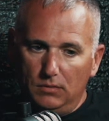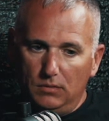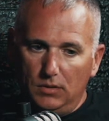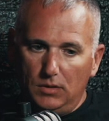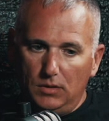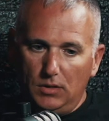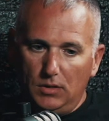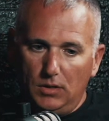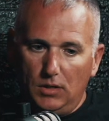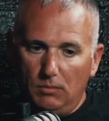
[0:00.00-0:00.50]

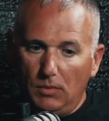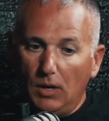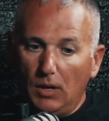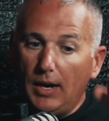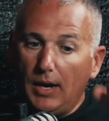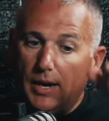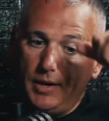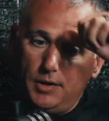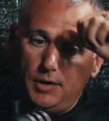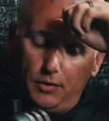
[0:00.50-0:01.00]
I
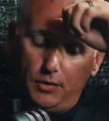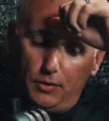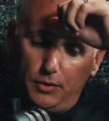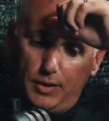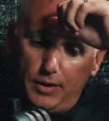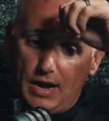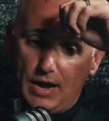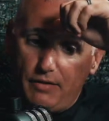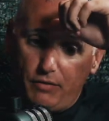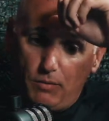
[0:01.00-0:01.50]
had another
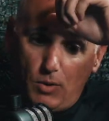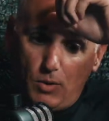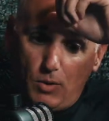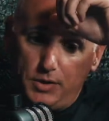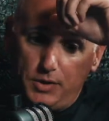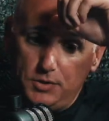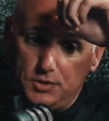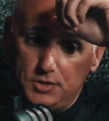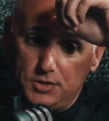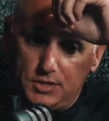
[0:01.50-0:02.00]
guy from our
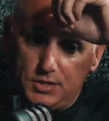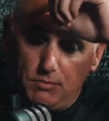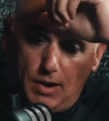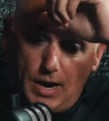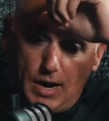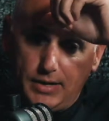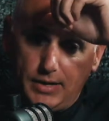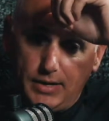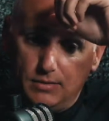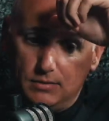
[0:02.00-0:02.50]
agency
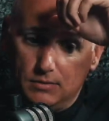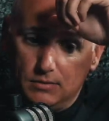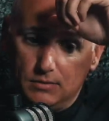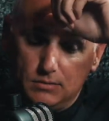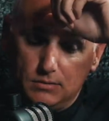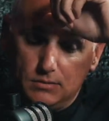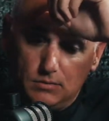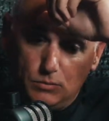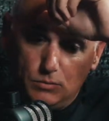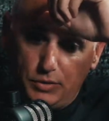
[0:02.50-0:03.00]
riding
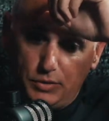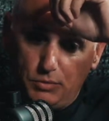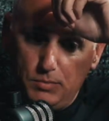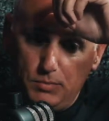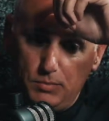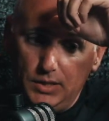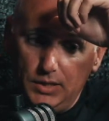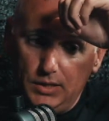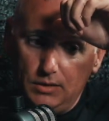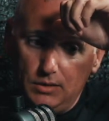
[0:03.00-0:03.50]
with
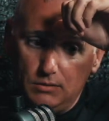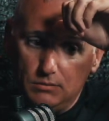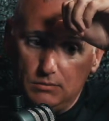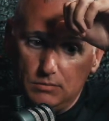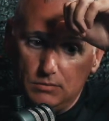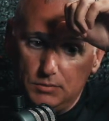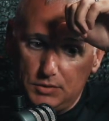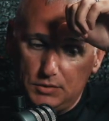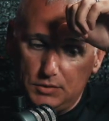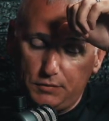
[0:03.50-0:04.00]
me.
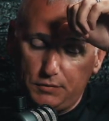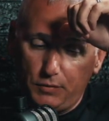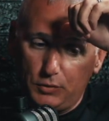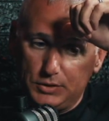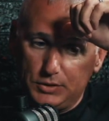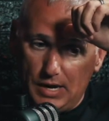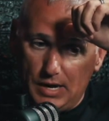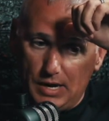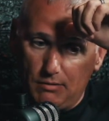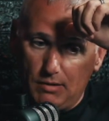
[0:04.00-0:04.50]
It was his first
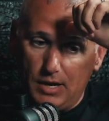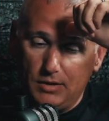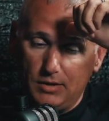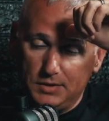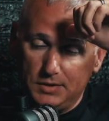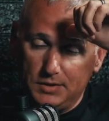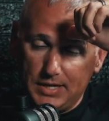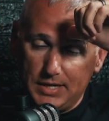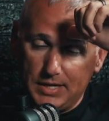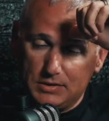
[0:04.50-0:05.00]
night riding on
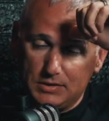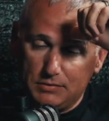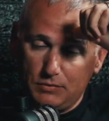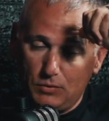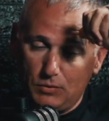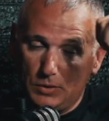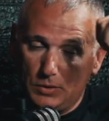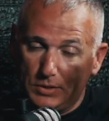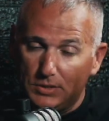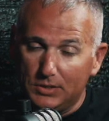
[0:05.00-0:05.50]
the task
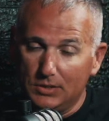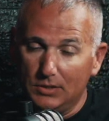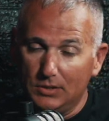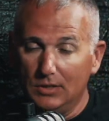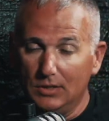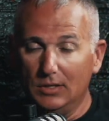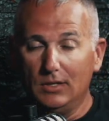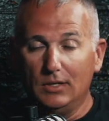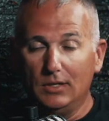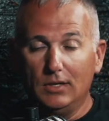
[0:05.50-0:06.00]
force.
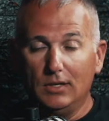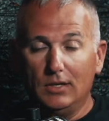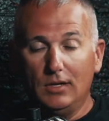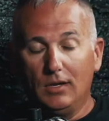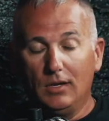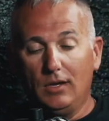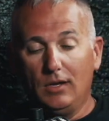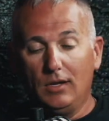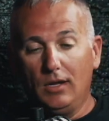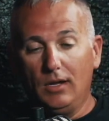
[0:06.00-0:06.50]

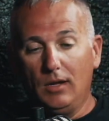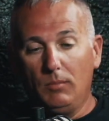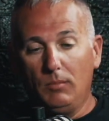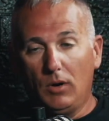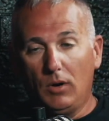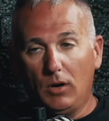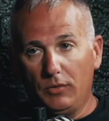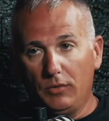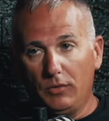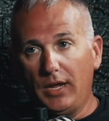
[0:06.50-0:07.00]

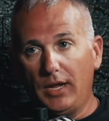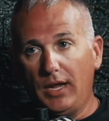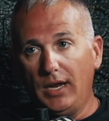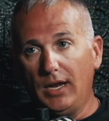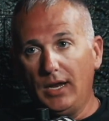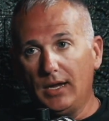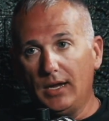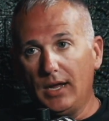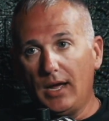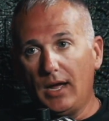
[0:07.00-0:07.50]
Our other
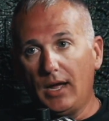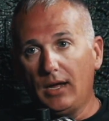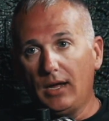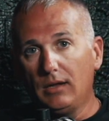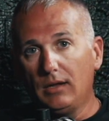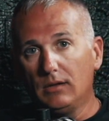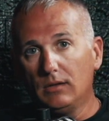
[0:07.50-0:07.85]
K9 guy.